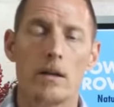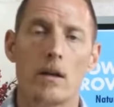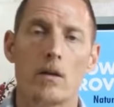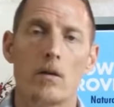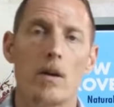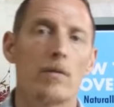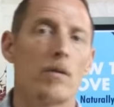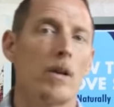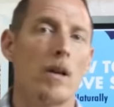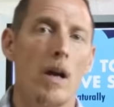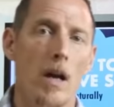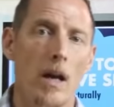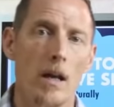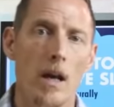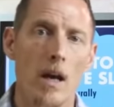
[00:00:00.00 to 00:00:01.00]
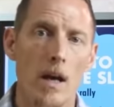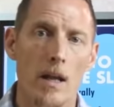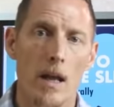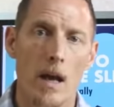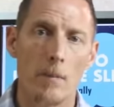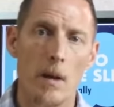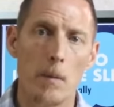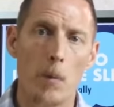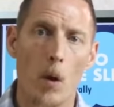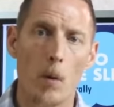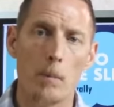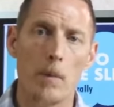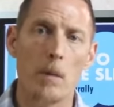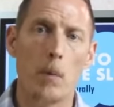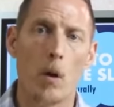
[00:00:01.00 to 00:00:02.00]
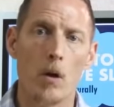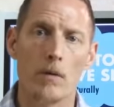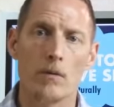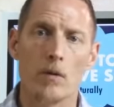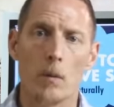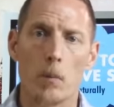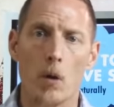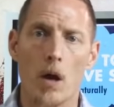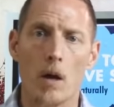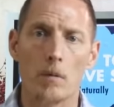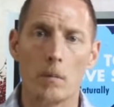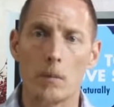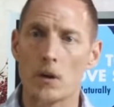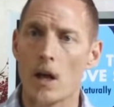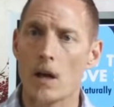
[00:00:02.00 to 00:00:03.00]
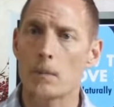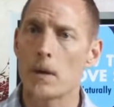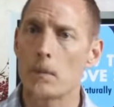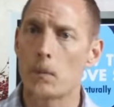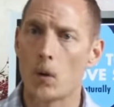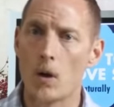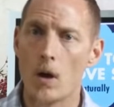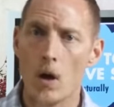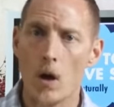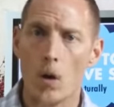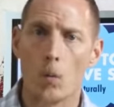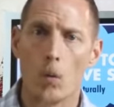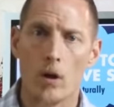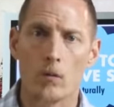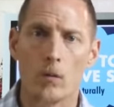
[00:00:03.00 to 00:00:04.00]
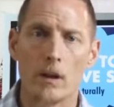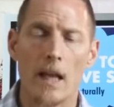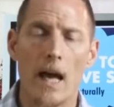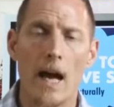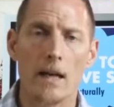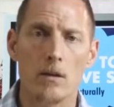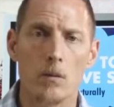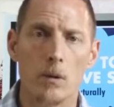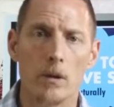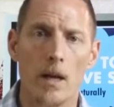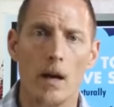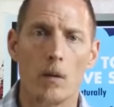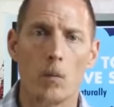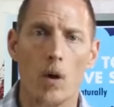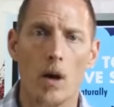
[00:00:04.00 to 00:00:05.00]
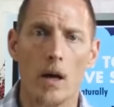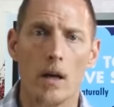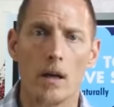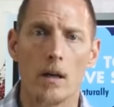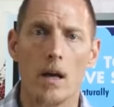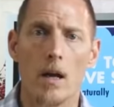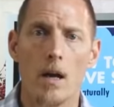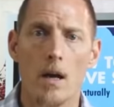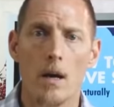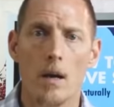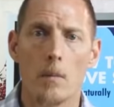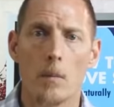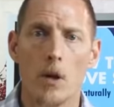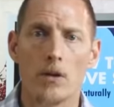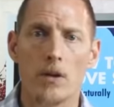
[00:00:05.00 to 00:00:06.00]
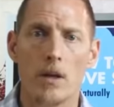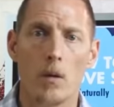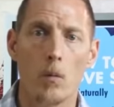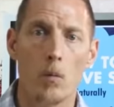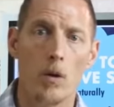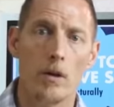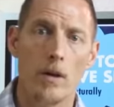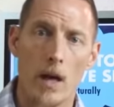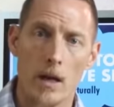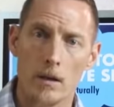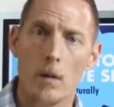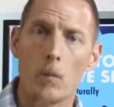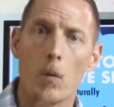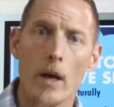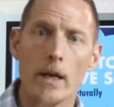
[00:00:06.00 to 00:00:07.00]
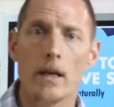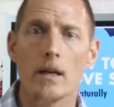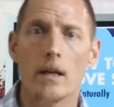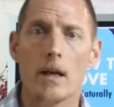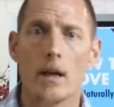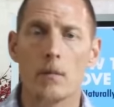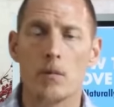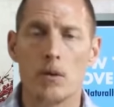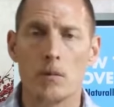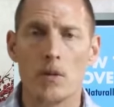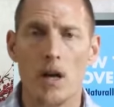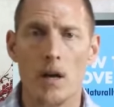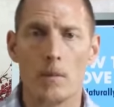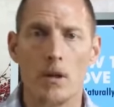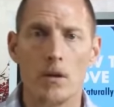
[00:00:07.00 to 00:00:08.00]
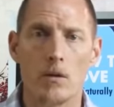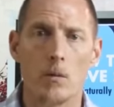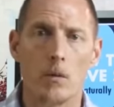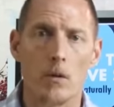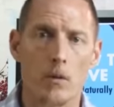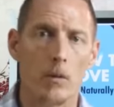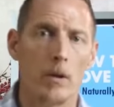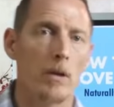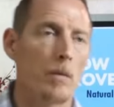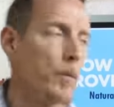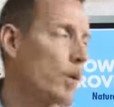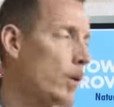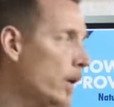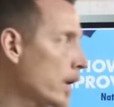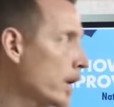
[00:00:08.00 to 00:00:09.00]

every night, that may be part of your problem. A lot of people want to relax with that wine, but then it, they end up waking up sometime at two or three in the morning.